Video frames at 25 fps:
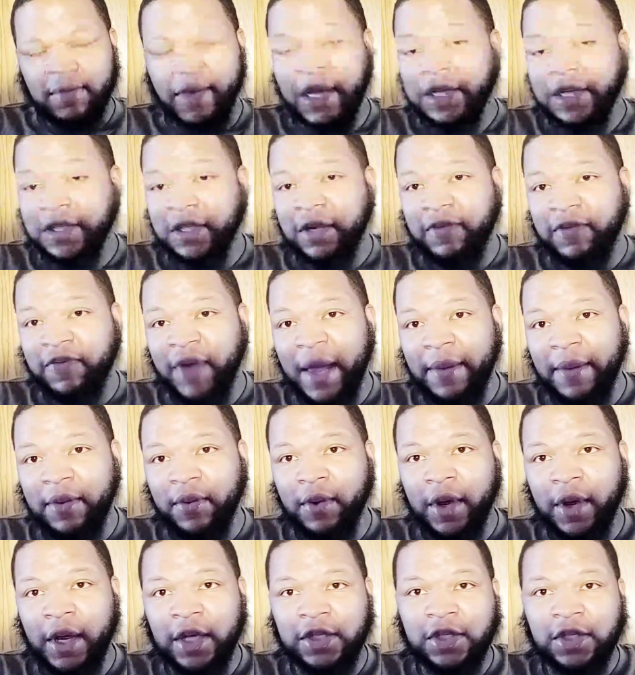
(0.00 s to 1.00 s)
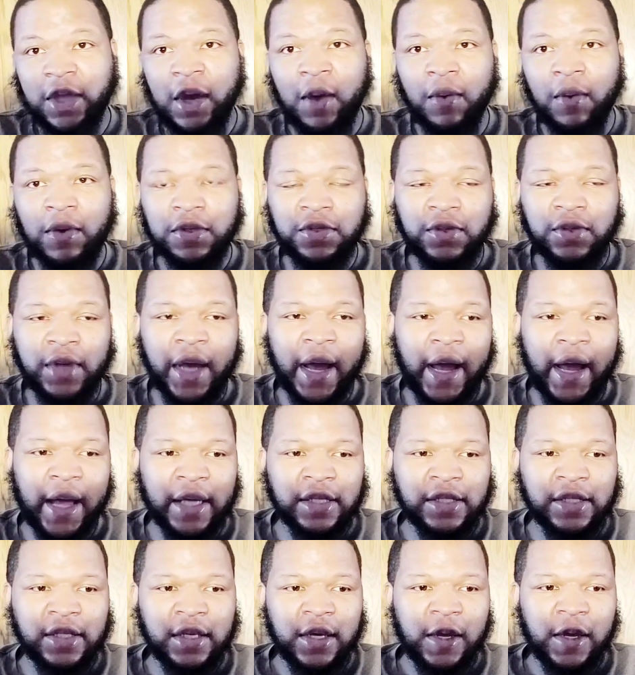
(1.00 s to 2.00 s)
basically February. So I want you
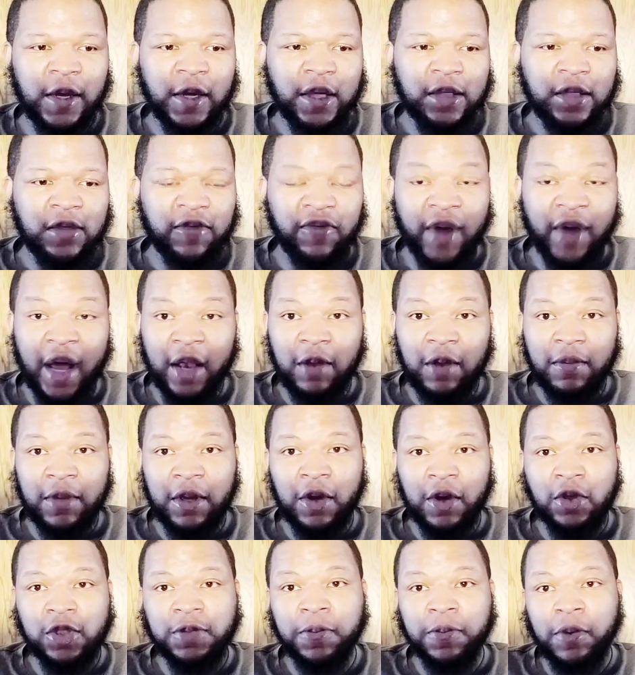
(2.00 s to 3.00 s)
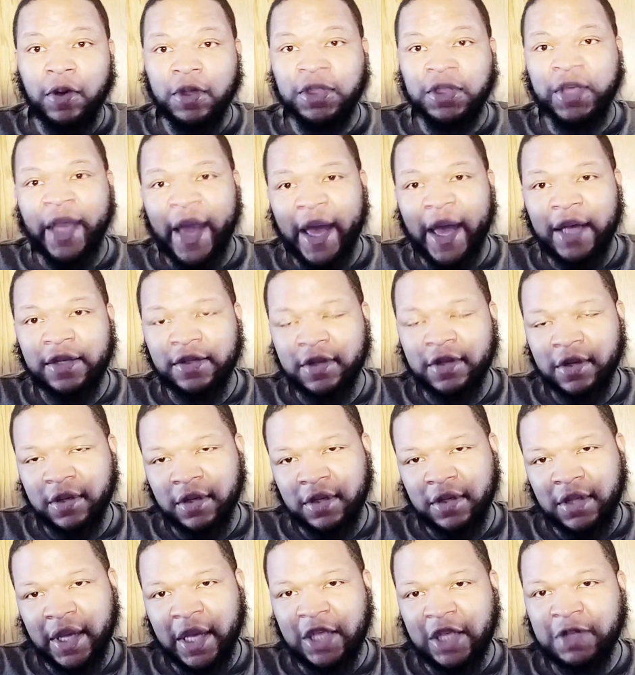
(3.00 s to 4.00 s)
guys to follow me on
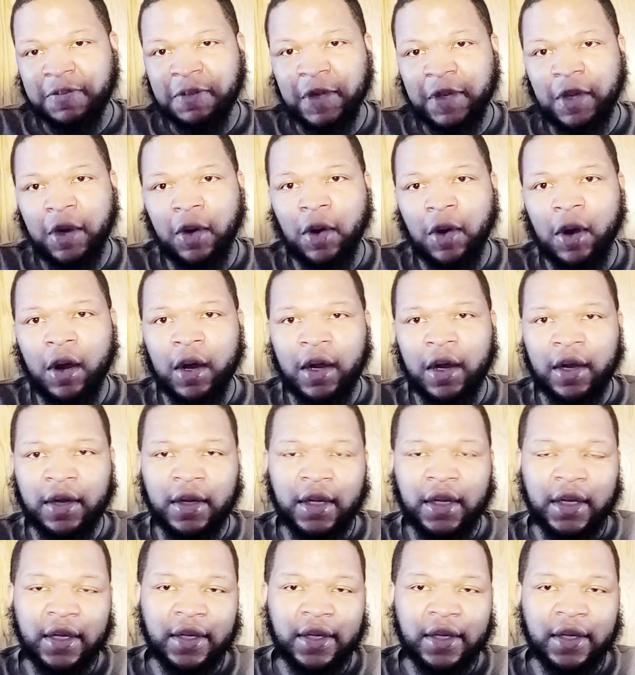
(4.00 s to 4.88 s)
Sportscasters, S-P-O-R-T-S-C-A-S-T-R.